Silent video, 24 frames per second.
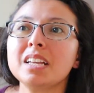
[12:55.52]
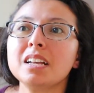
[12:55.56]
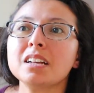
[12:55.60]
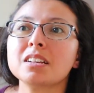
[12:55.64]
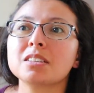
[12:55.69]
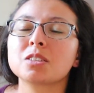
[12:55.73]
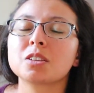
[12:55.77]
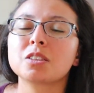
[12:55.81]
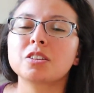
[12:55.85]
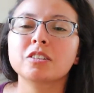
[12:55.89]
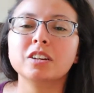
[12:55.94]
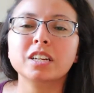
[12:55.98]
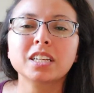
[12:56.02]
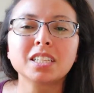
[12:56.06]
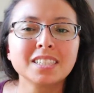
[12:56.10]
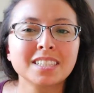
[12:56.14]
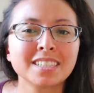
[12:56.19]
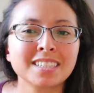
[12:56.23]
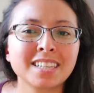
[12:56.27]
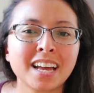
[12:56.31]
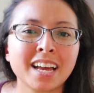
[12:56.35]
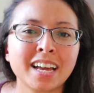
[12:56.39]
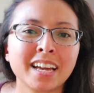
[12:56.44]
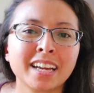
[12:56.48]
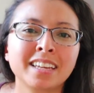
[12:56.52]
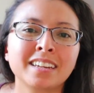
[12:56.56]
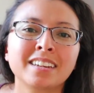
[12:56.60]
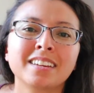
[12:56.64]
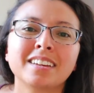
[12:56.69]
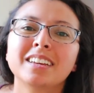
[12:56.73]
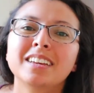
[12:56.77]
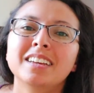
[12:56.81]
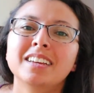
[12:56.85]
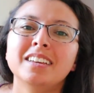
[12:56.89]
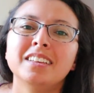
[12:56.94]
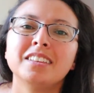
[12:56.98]
So they're inside,
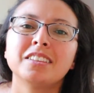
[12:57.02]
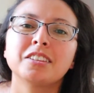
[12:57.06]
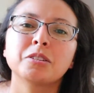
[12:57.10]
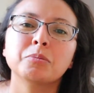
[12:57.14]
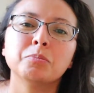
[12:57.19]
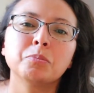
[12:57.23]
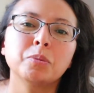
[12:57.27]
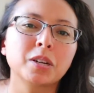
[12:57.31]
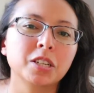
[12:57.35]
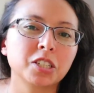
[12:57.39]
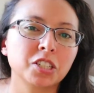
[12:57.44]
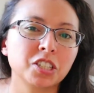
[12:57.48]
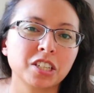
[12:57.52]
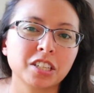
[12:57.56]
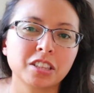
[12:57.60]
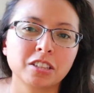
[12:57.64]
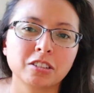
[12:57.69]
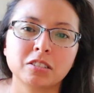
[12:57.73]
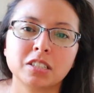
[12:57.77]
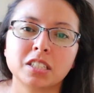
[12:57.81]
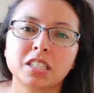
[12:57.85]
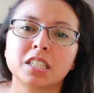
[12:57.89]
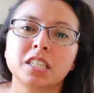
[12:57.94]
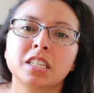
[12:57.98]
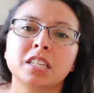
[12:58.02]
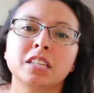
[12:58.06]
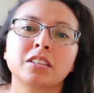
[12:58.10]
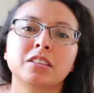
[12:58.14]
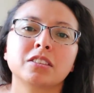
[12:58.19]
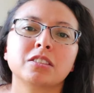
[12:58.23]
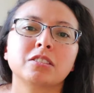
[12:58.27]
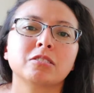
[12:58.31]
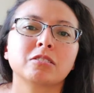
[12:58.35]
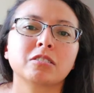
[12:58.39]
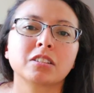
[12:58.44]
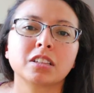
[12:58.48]
they're brushing their teeth,
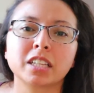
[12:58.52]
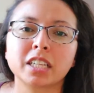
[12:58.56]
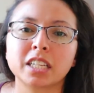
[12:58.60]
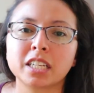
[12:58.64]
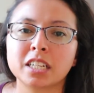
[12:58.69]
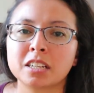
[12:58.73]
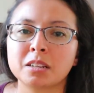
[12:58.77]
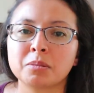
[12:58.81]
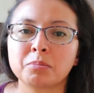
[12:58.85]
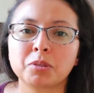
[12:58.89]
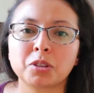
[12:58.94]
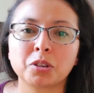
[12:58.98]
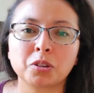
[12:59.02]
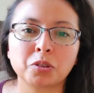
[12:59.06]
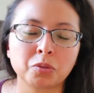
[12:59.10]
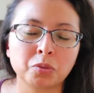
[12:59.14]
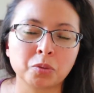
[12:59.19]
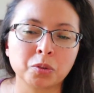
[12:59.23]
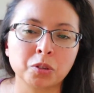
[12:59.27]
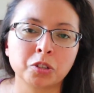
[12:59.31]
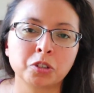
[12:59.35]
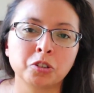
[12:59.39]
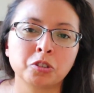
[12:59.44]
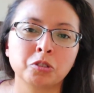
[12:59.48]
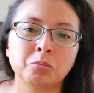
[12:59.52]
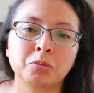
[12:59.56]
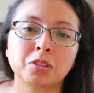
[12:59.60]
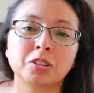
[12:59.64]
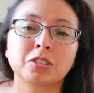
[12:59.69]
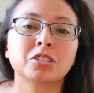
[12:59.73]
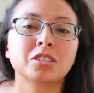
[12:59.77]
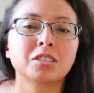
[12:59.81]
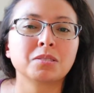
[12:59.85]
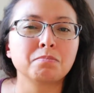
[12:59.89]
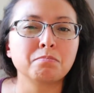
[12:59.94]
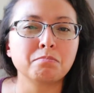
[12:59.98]
they're cleaning up their room, they're
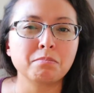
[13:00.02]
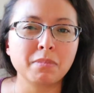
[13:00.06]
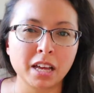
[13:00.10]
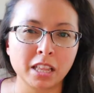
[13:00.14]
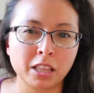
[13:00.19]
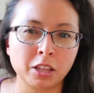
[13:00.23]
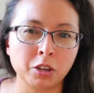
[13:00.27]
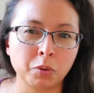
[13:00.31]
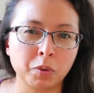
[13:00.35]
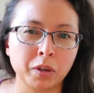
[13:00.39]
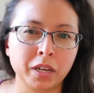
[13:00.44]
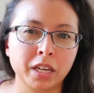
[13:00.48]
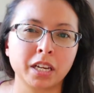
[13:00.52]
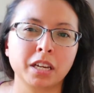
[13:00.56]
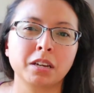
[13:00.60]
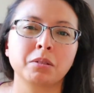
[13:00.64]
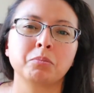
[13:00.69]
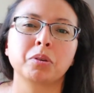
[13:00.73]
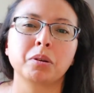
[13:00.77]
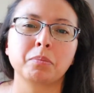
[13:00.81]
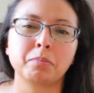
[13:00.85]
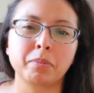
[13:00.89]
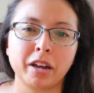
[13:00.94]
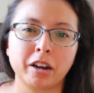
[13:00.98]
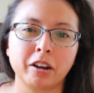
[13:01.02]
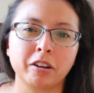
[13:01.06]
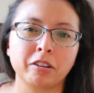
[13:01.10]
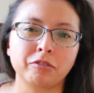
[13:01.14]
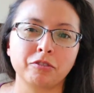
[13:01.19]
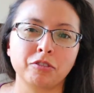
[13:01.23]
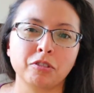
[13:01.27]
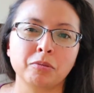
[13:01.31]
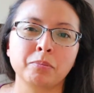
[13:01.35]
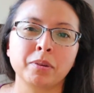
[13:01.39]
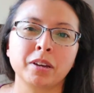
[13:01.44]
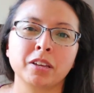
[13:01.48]
just mellowing and preparing
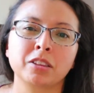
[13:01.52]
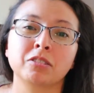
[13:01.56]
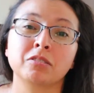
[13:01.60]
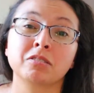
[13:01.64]
for bed.